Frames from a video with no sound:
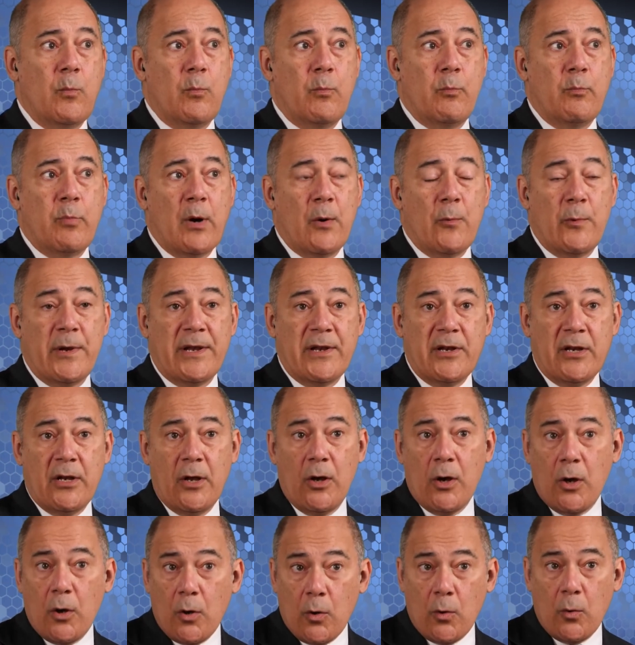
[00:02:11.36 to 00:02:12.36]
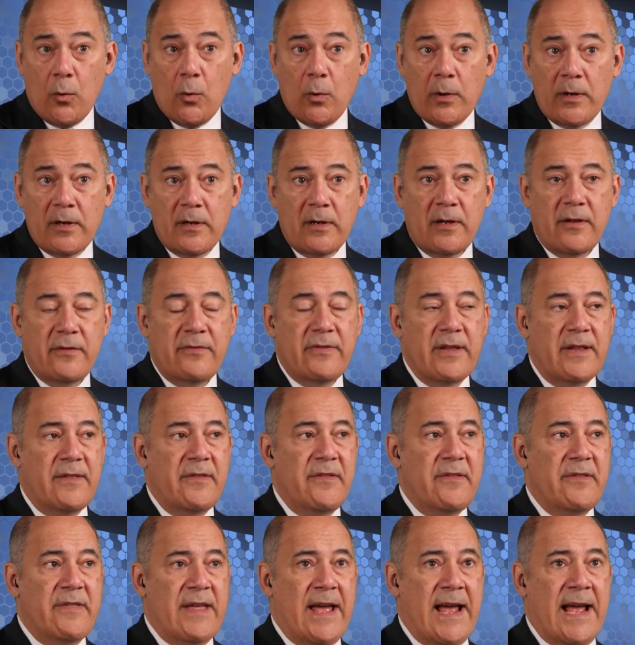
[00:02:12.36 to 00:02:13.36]
But we know
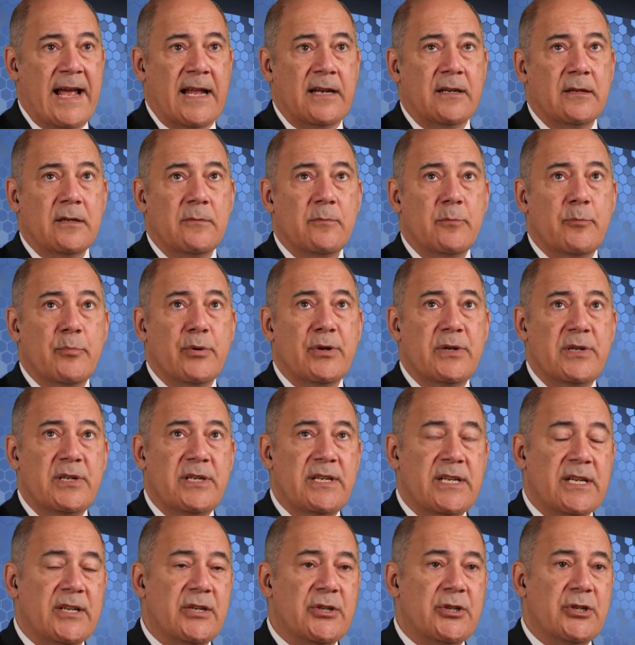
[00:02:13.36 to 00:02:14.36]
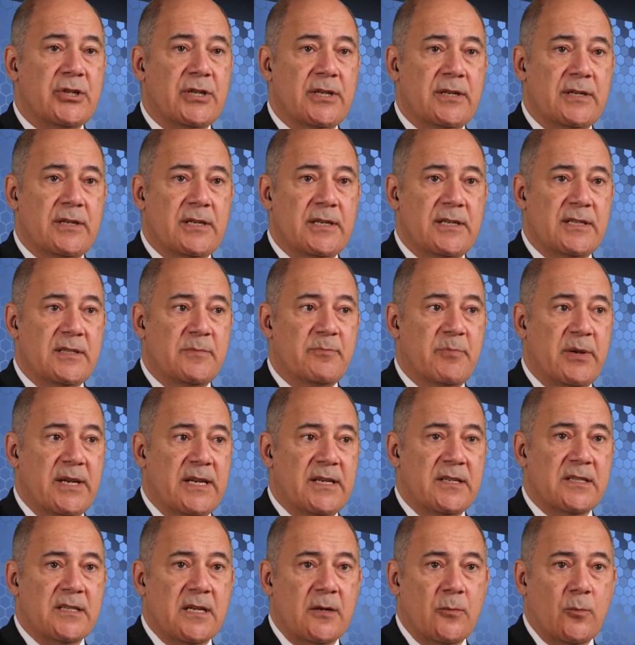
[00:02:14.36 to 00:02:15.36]
that that prediction is
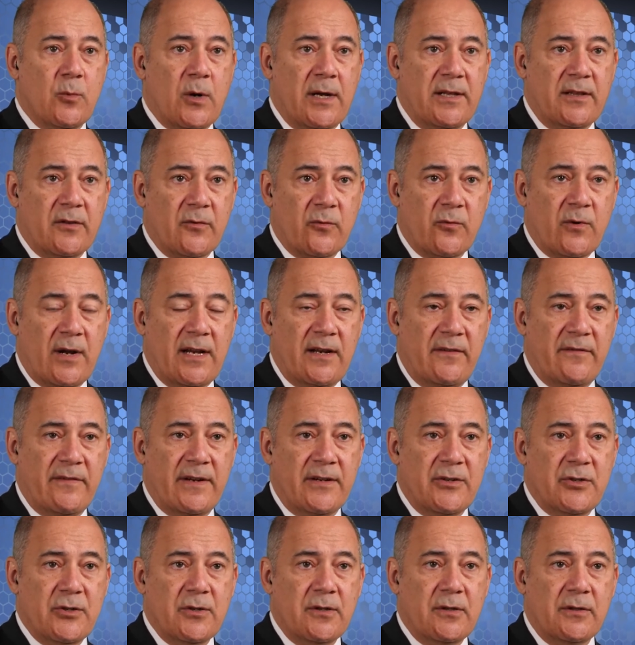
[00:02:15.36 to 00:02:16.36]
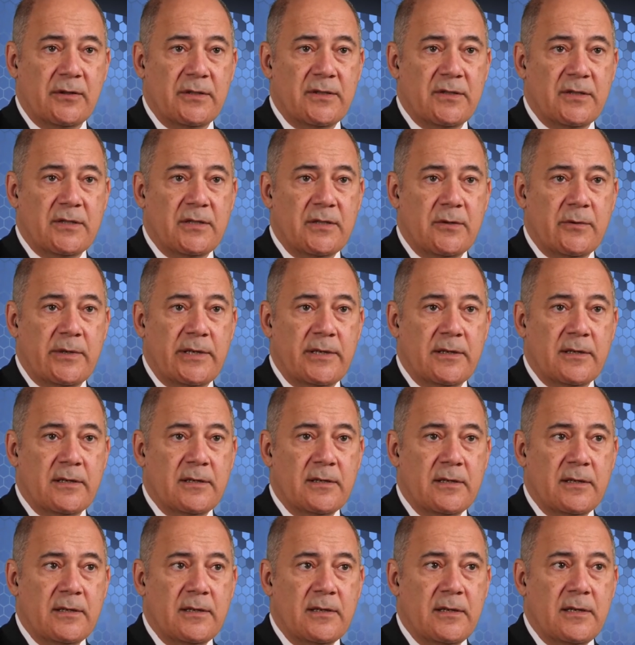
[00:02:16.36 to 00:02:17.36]
based on what the right ventricle is doing.
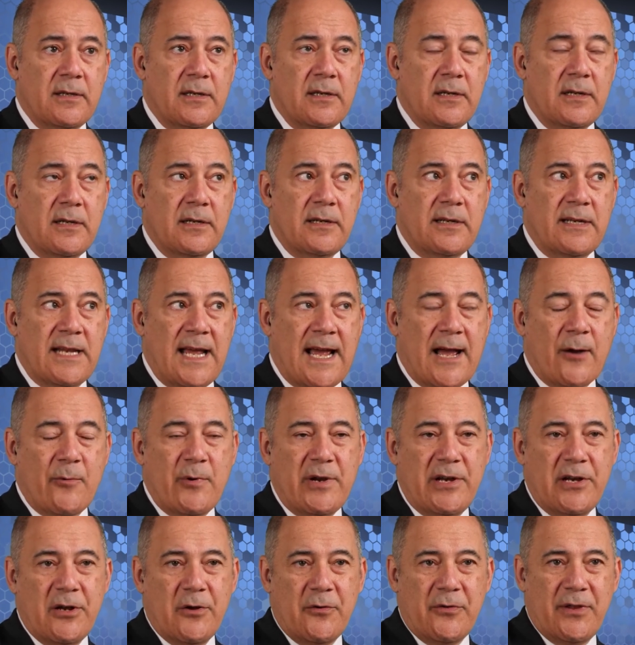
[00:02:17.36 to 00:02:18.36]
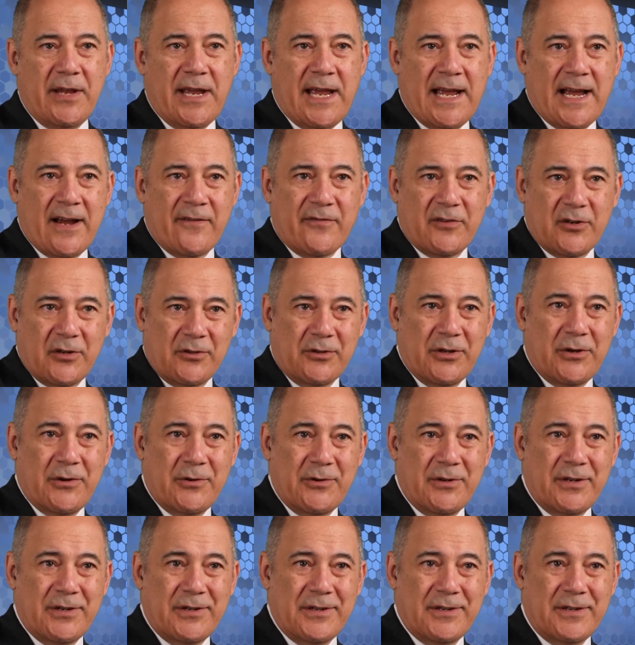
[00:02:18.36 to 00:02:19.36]
Now we know the
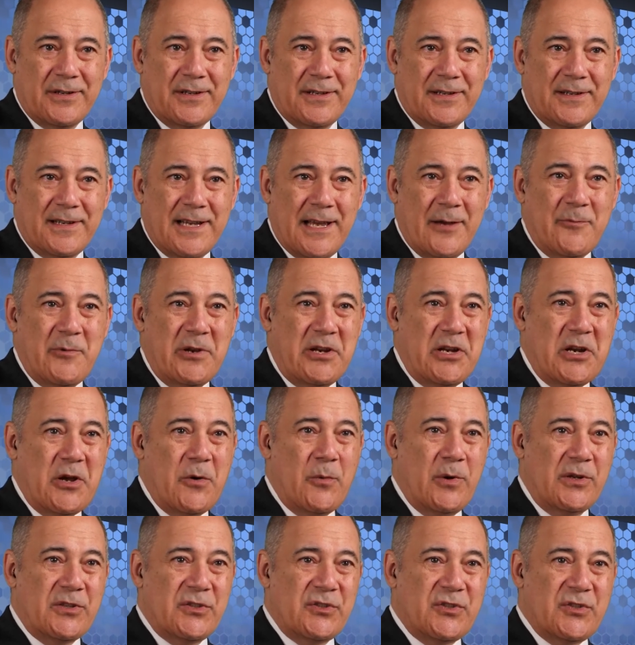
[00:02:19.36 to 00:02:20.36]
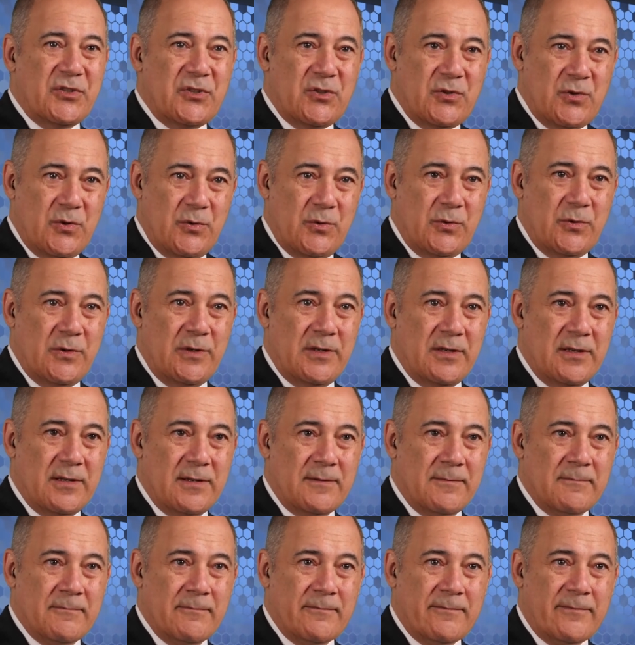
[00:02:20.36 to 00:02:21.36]
afterload, and we know it soon.
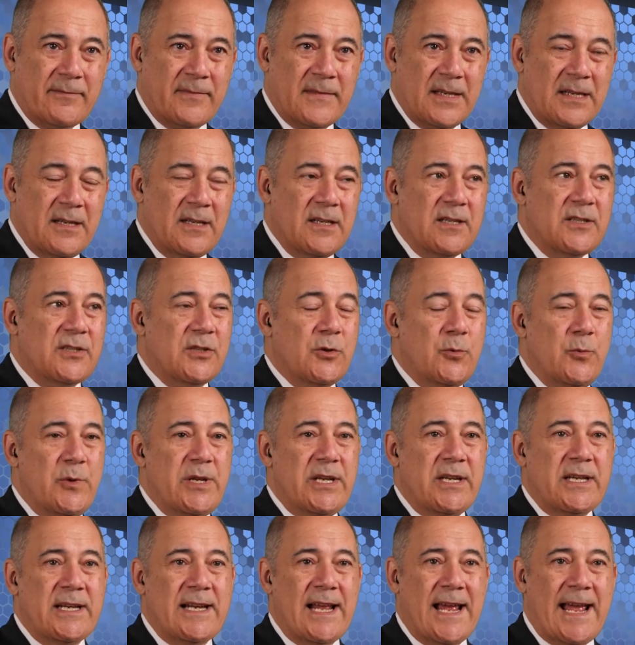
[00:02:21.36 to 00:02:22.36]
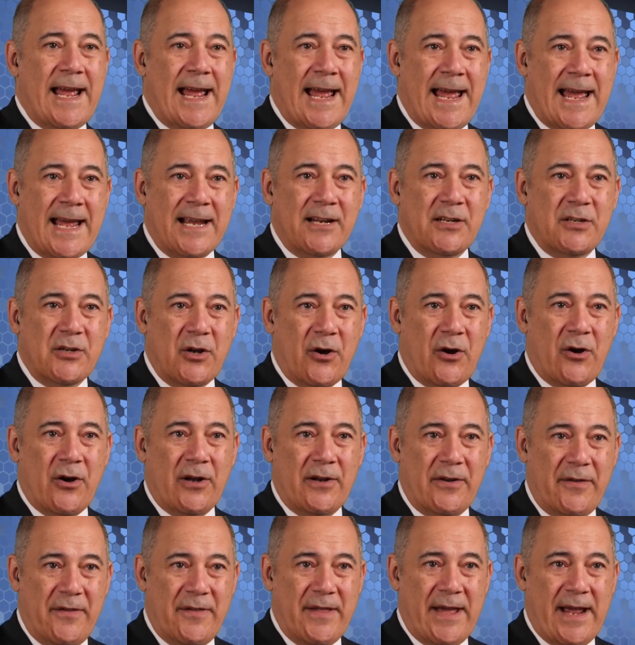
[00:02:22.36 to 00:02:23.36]
So we can act
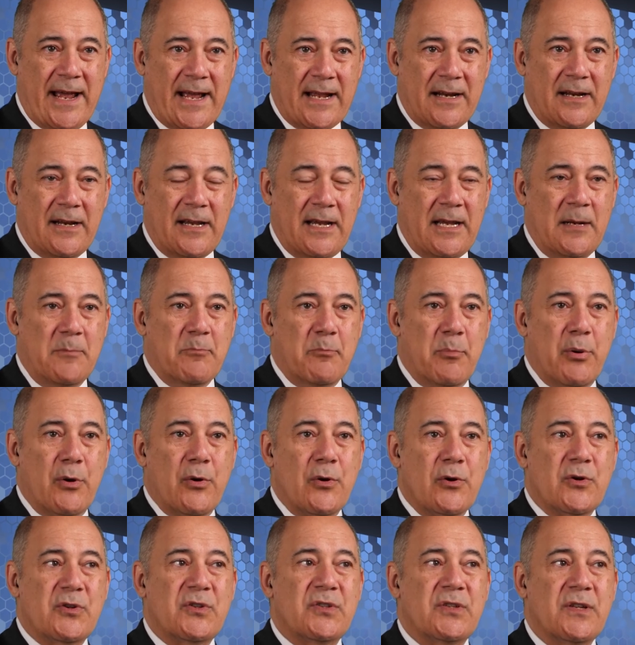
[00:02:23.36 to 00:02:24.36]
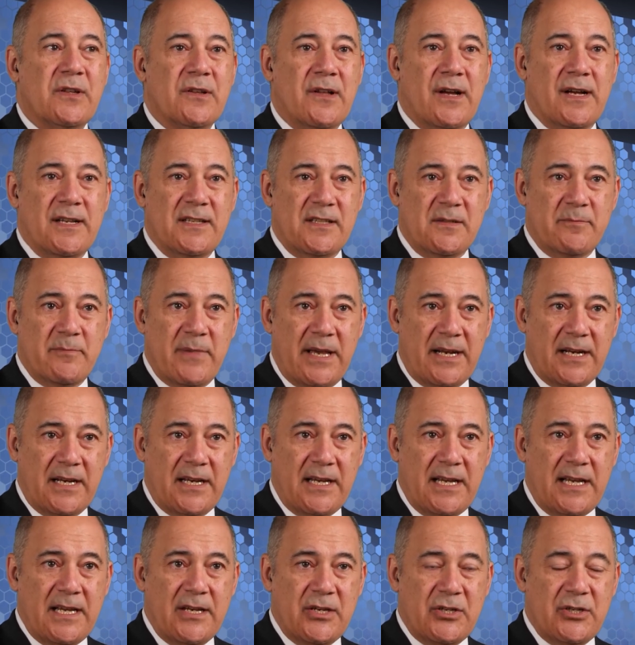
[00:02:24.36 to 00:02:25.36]
on that and personalize
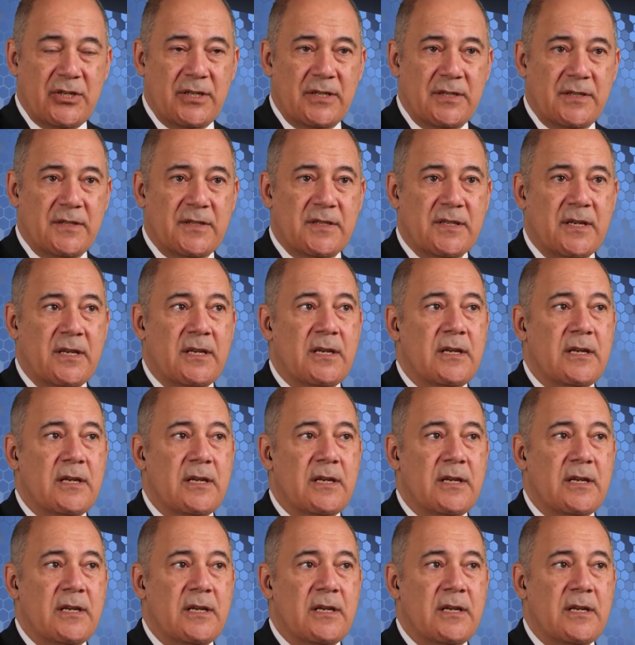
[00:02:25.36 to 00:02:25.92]
medications